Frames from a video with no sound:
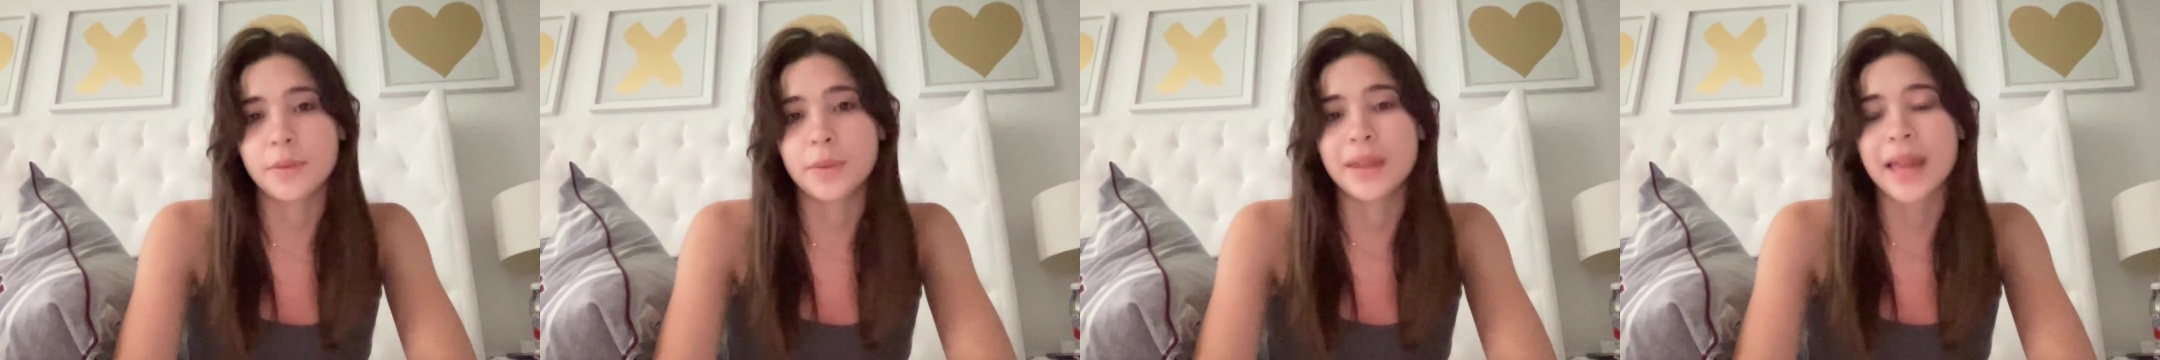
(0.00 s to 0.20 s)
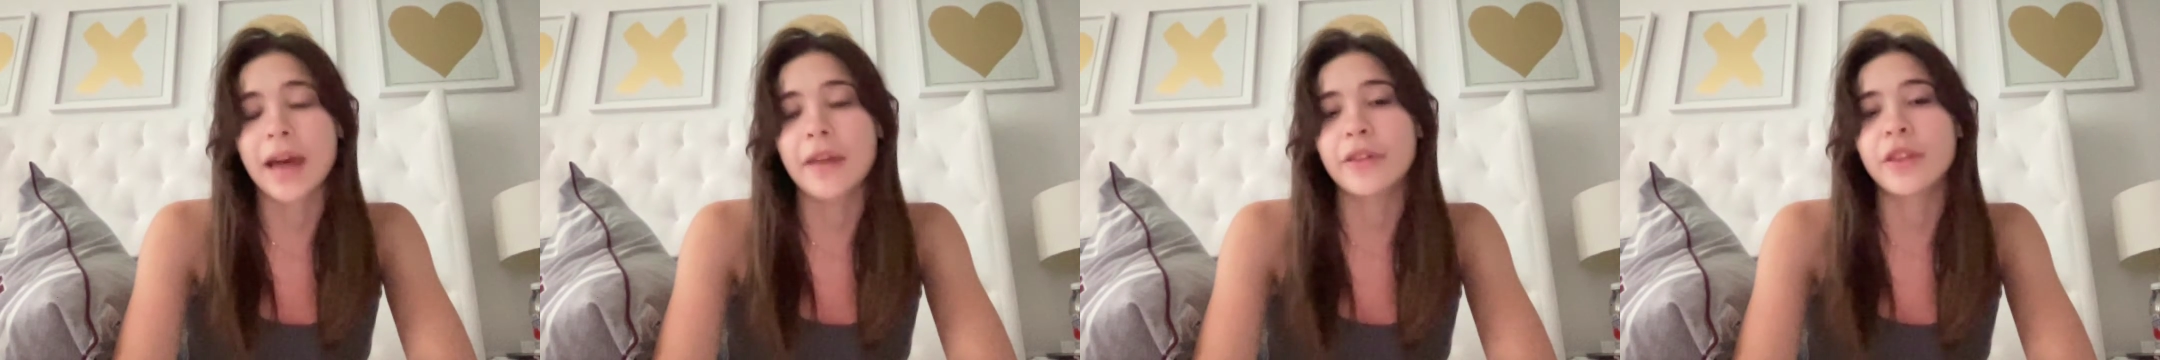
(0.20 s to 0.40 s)

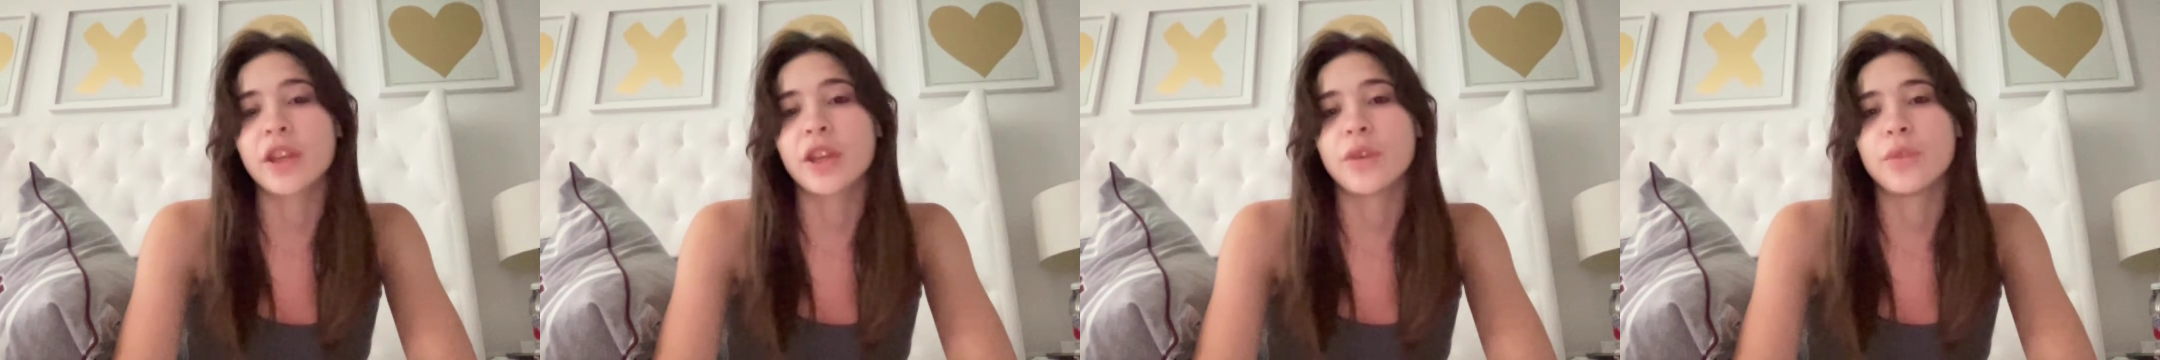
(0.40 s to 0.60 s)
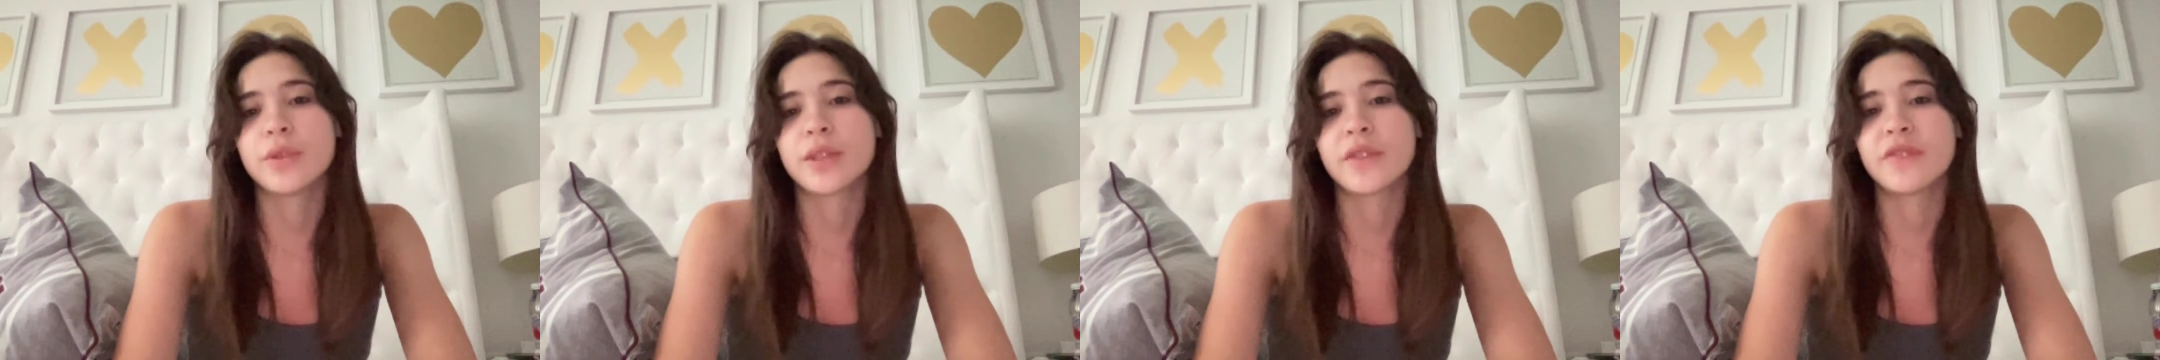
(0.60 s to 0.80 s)
without the
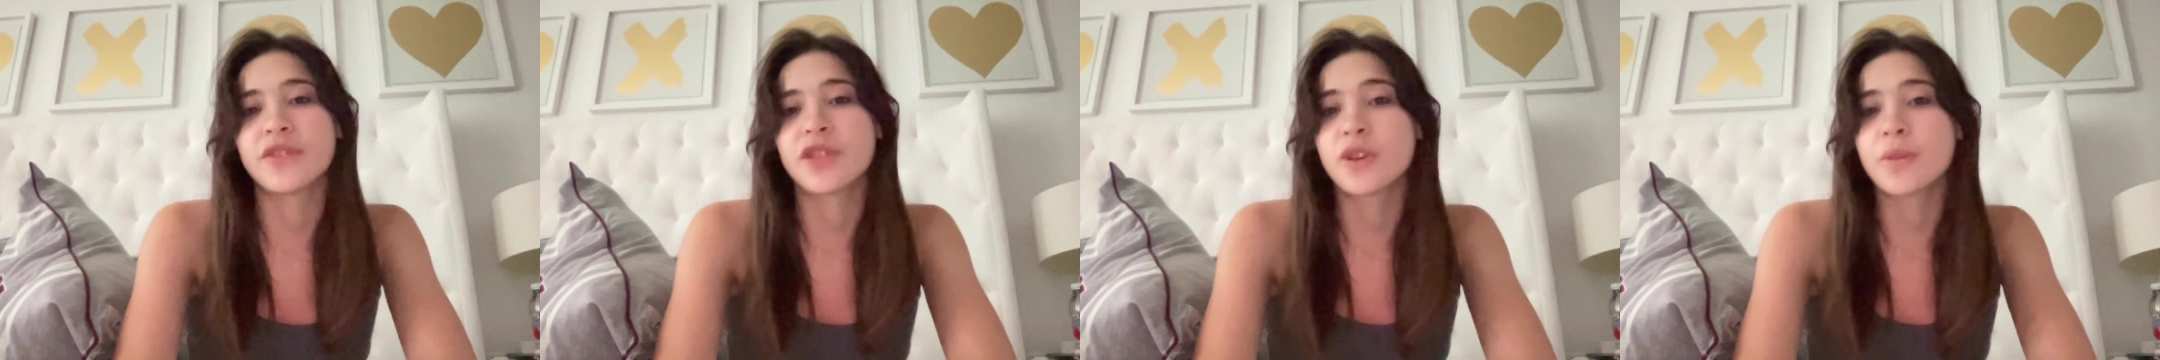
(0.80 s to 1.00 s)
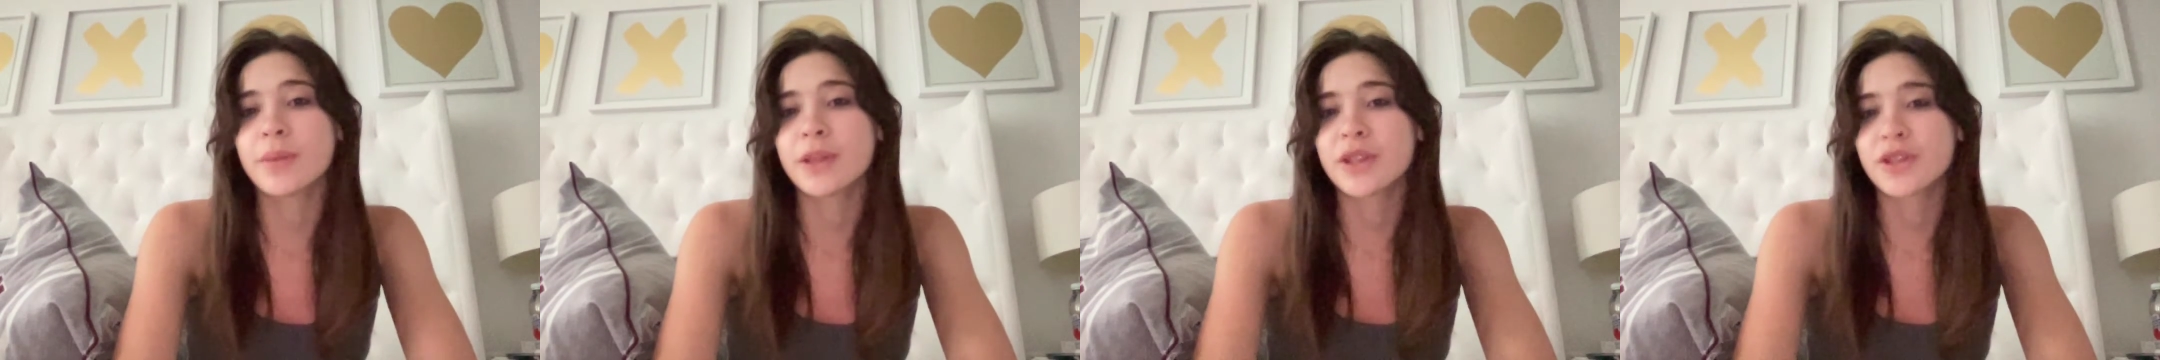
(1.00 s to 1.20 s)
use of
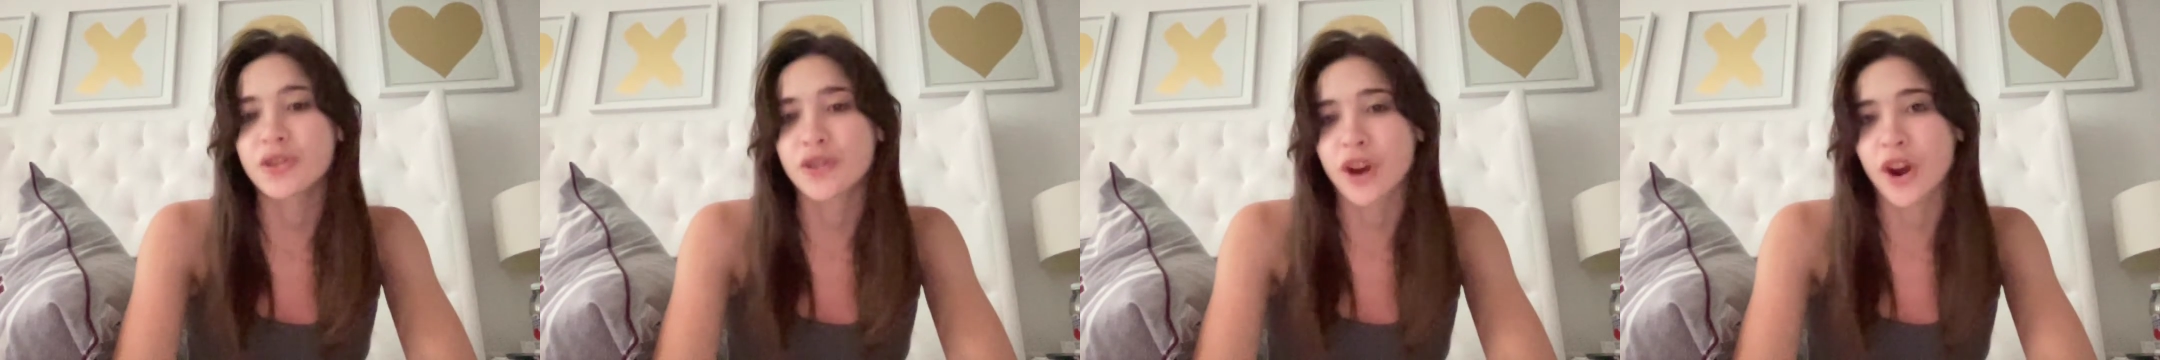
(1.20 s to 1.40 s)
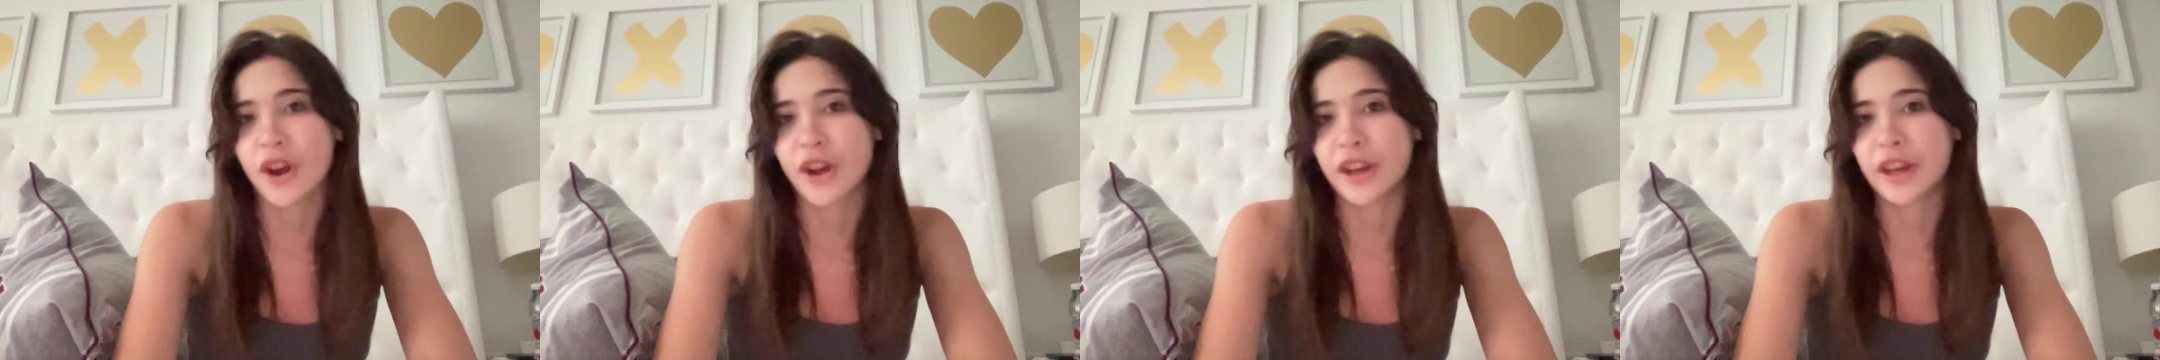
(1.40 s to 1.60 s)
too much
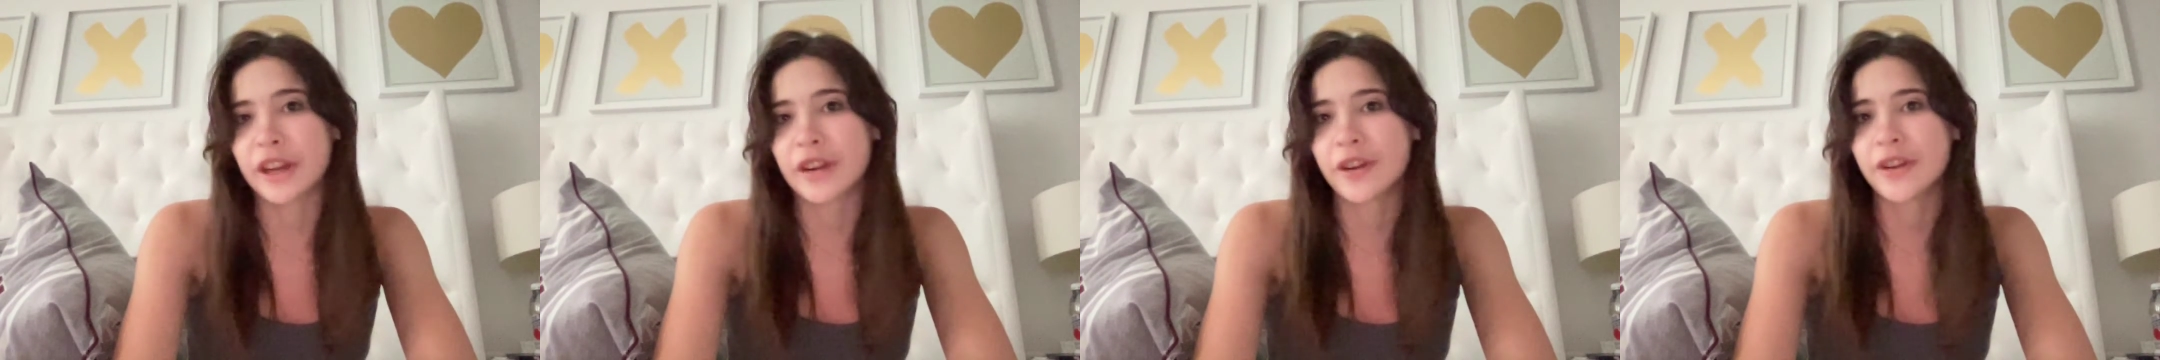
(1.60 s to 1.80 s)
jargon